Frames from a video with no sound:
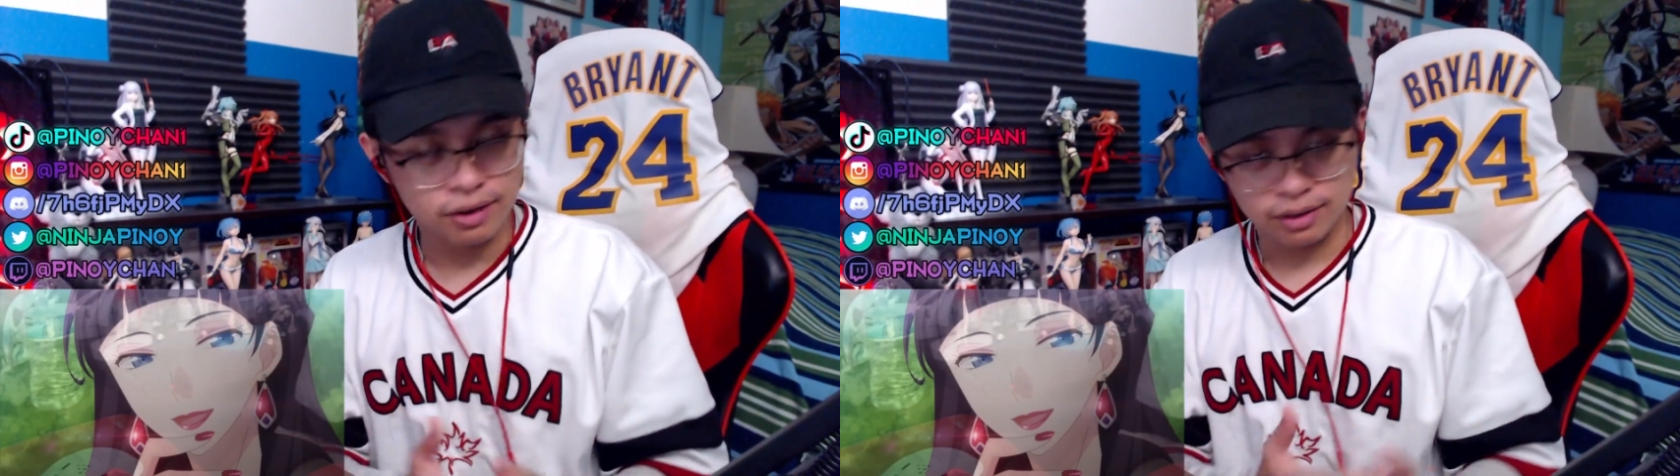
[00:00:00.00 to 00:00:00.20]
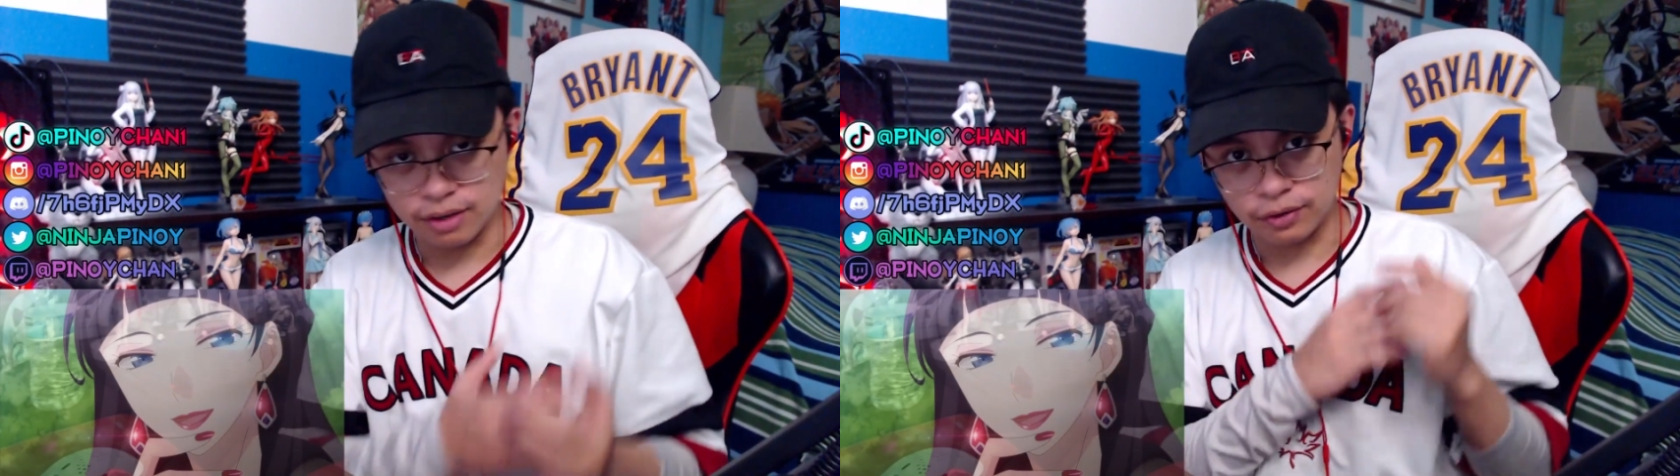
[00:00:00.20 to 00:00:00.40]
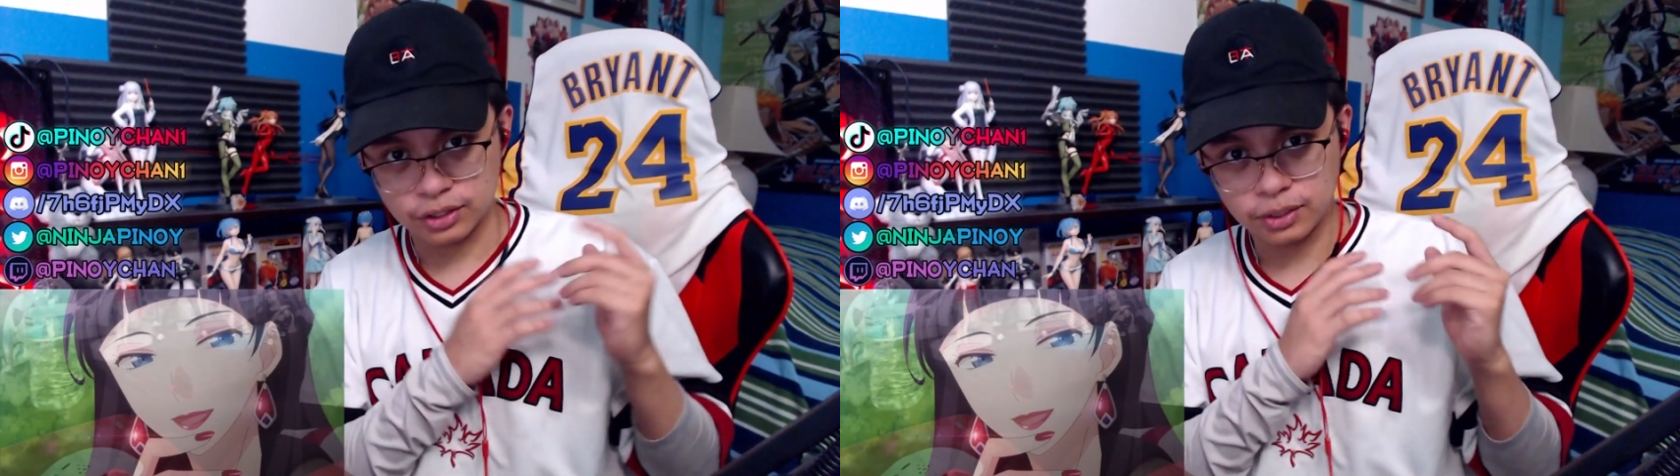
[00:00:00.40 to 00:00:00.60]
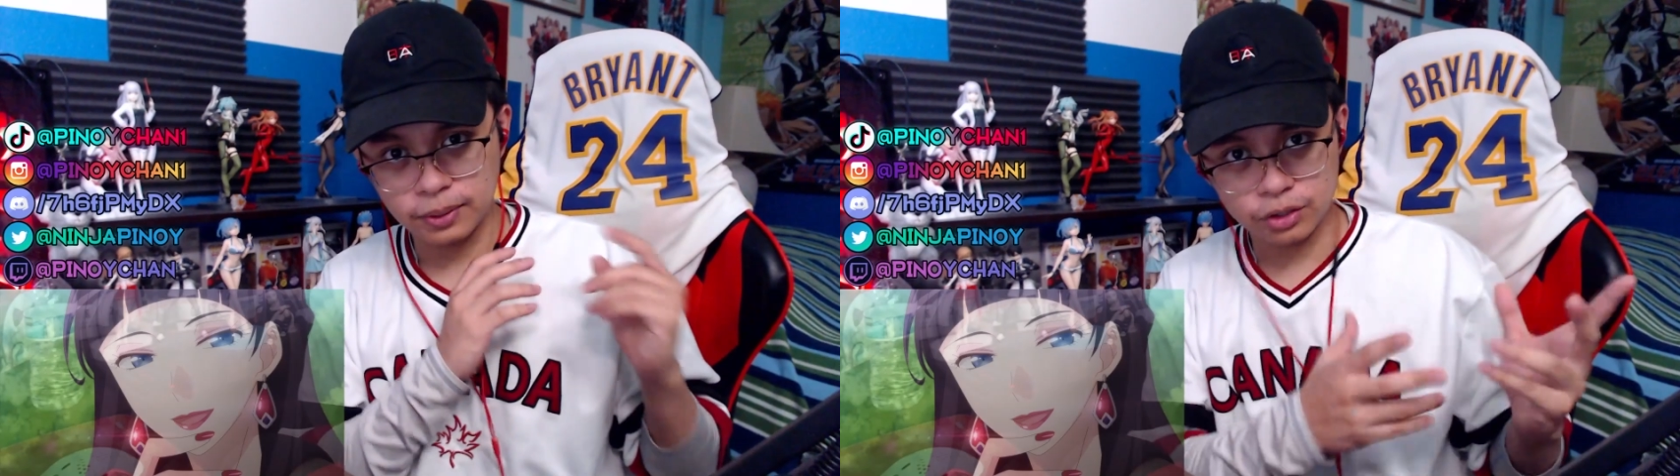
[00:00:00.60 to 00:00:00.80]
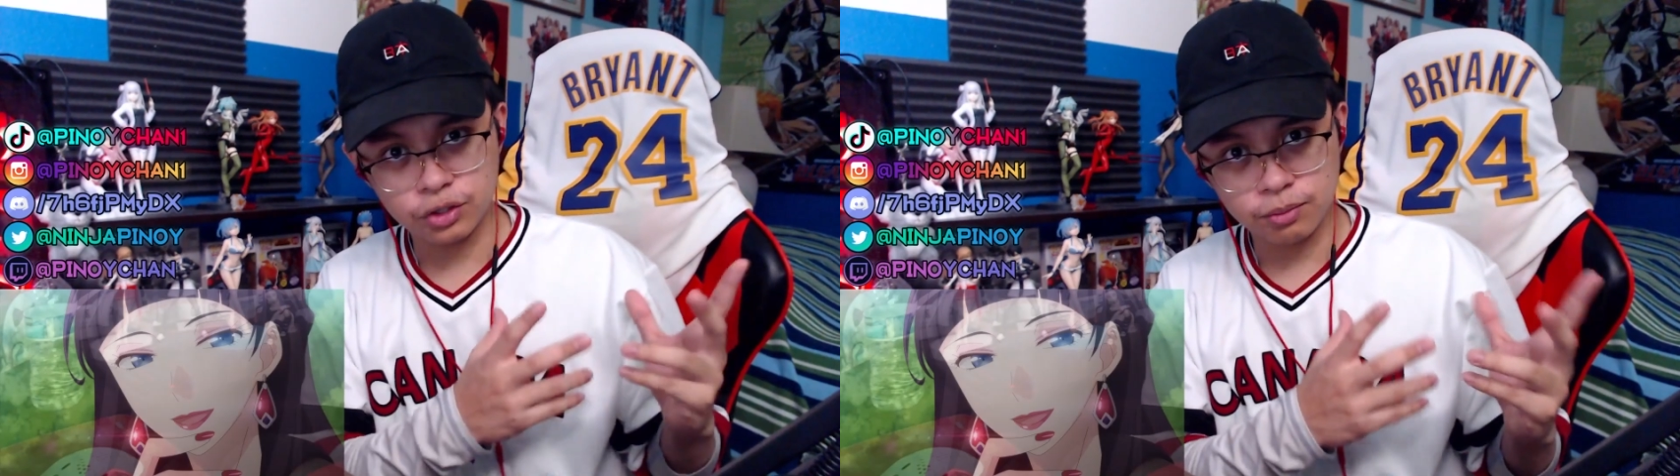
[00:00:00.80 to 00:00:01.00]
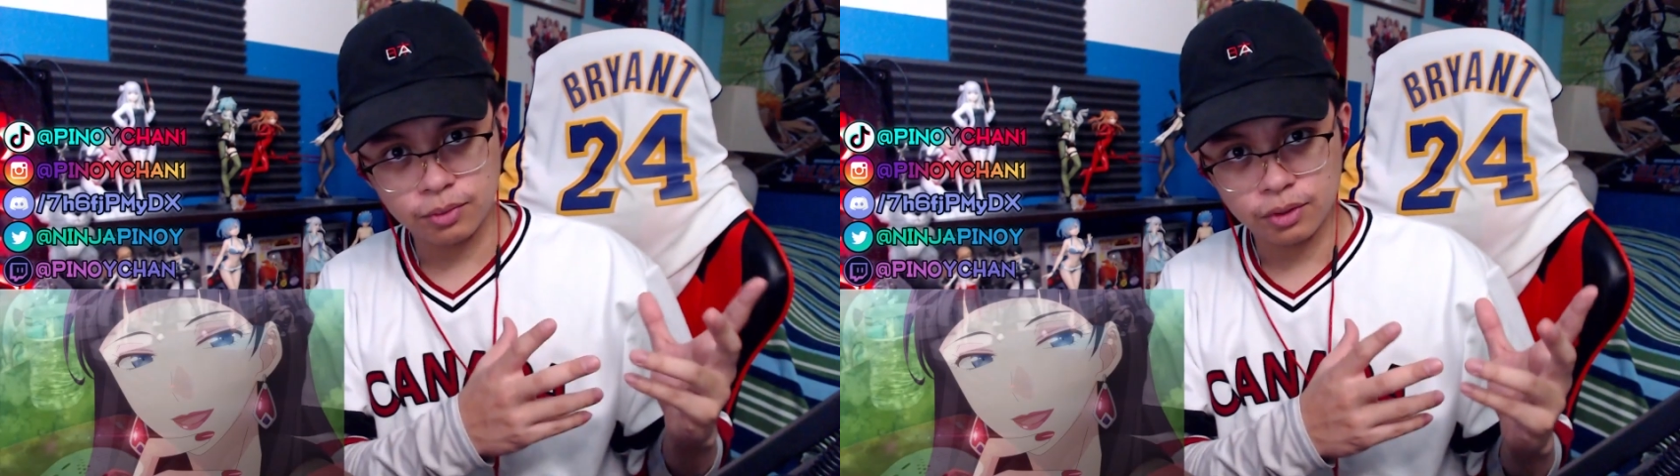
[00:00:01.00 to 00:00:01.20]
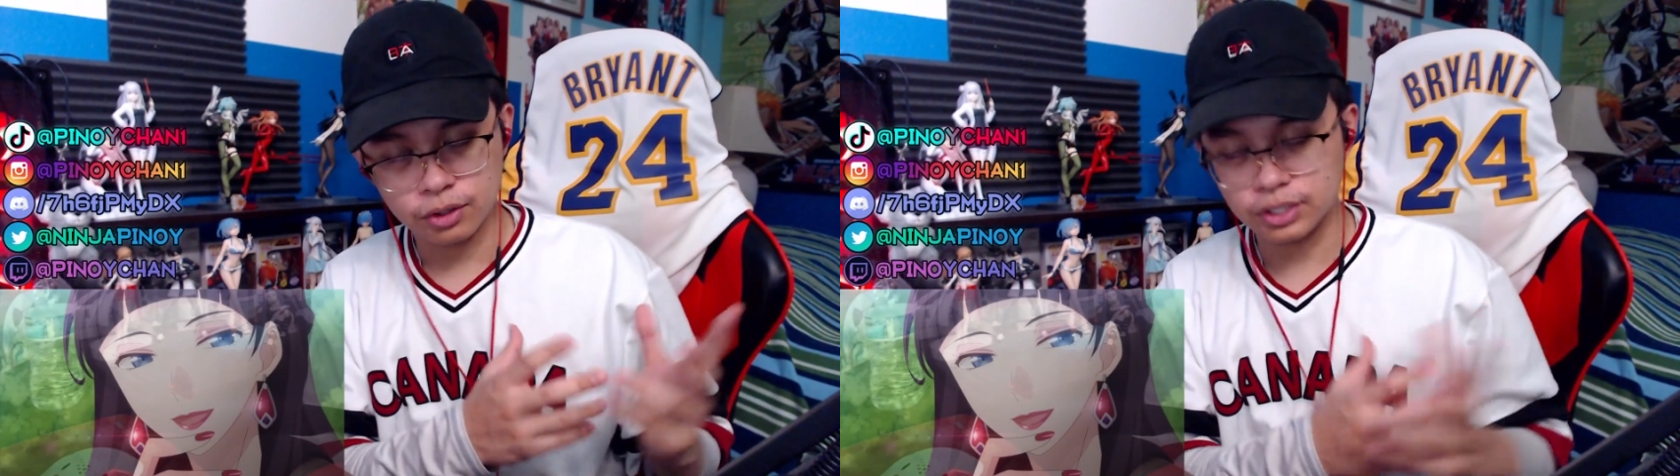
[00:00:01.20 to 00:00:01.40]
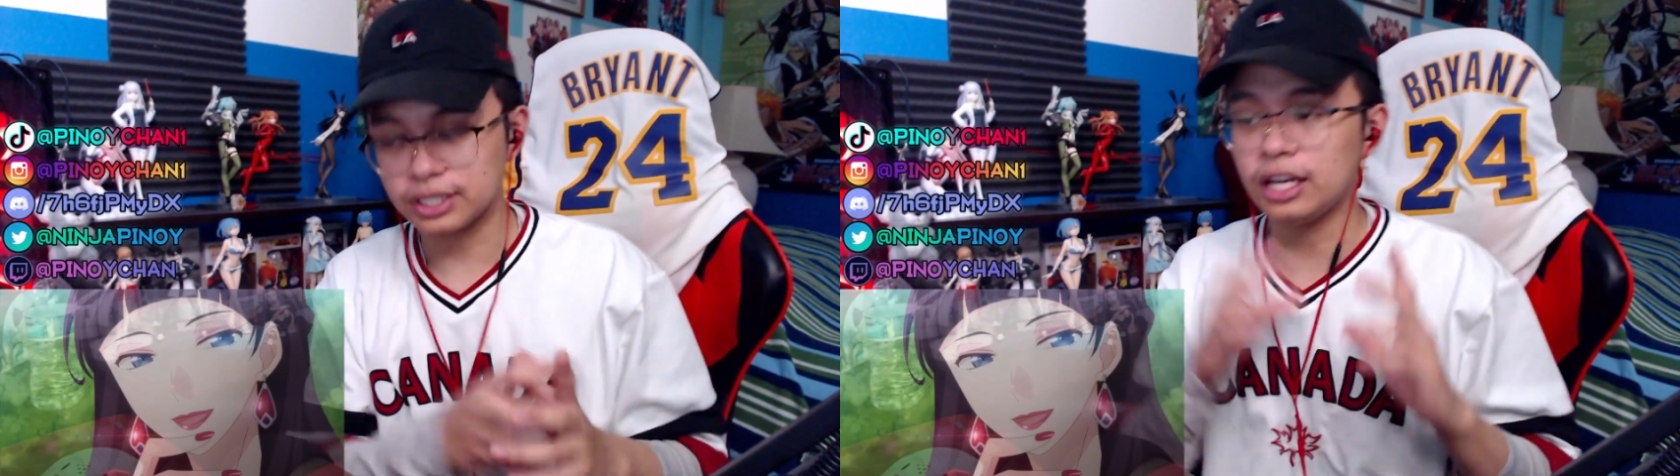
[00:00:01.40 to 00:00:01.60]
Whenever it goes up on YouTube,
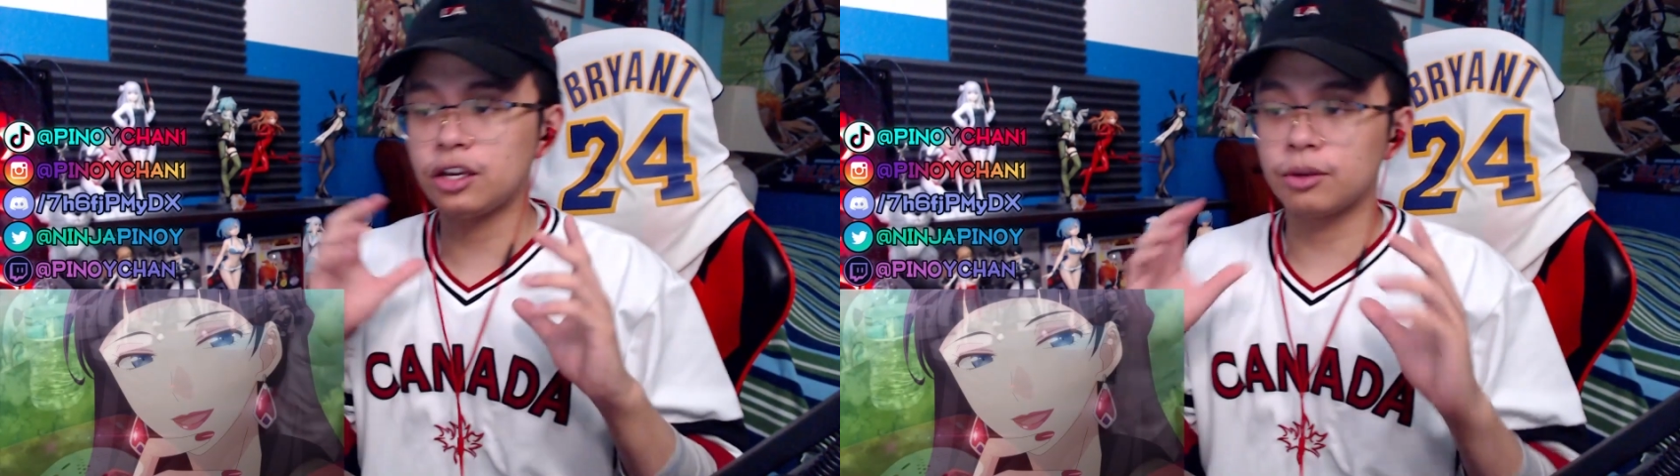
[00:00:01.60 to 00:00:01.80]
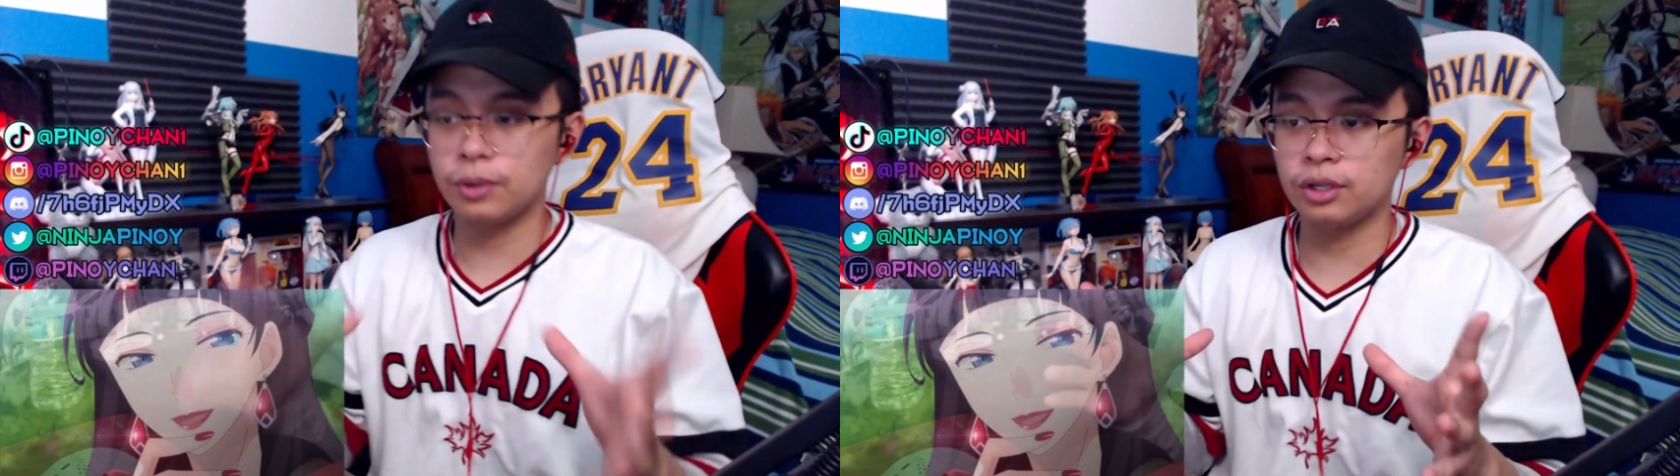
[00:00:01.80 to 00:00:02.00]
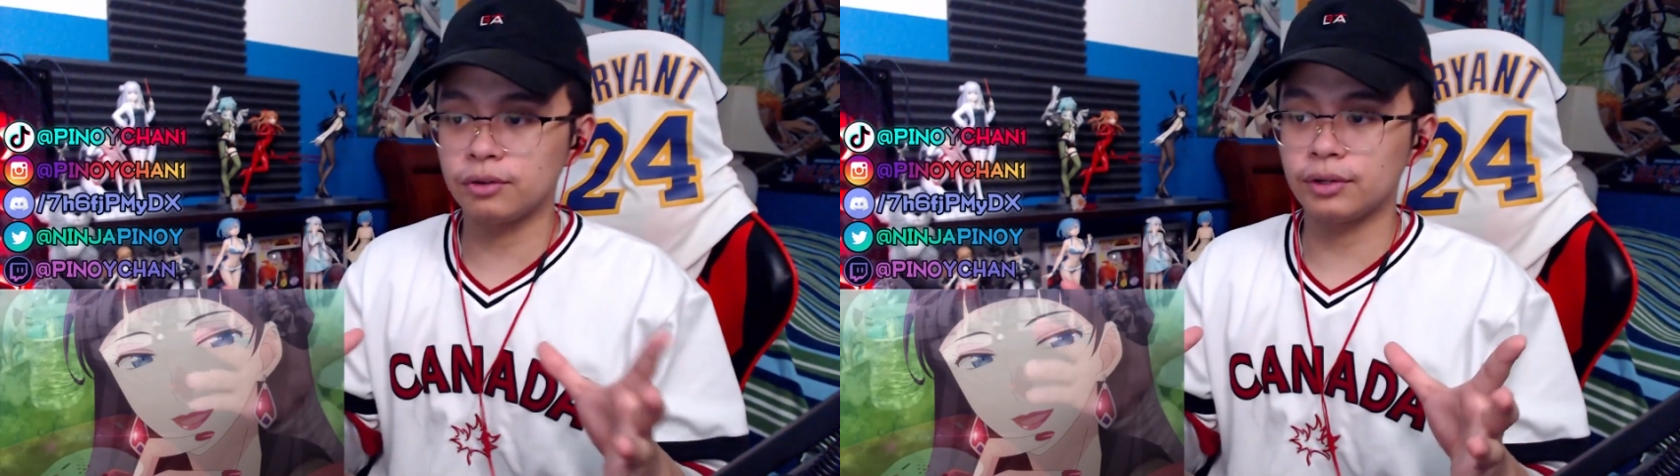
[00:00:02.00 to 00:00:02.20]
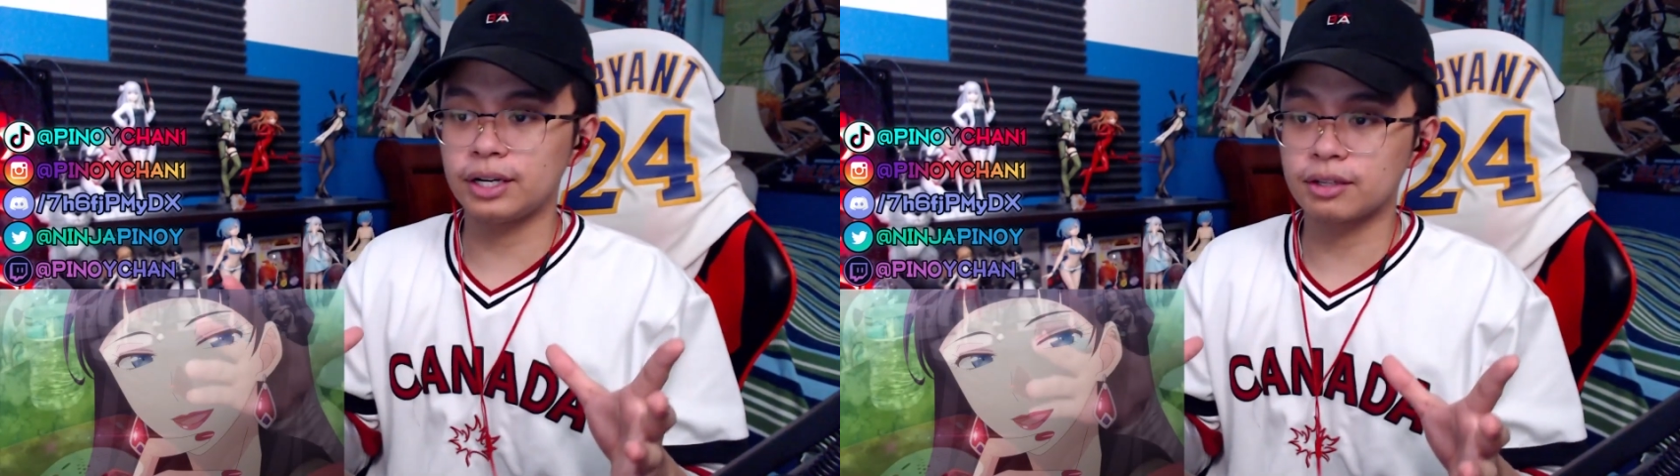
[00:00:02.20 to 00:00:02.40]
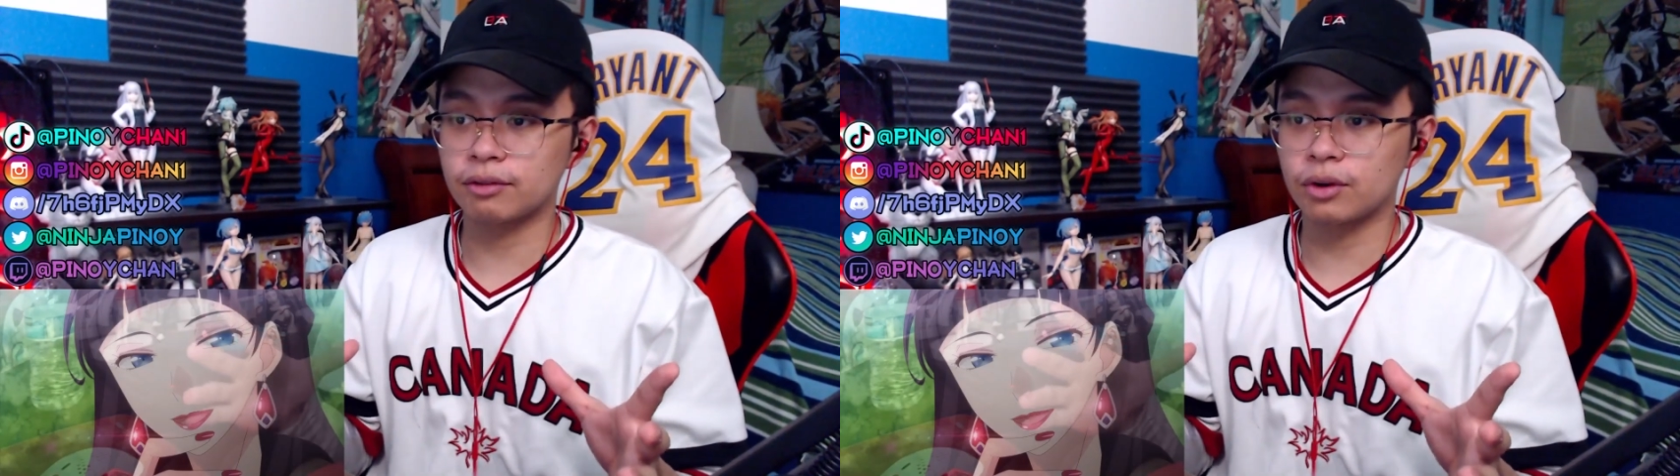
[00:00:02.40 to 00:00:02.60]
or just any community or stuff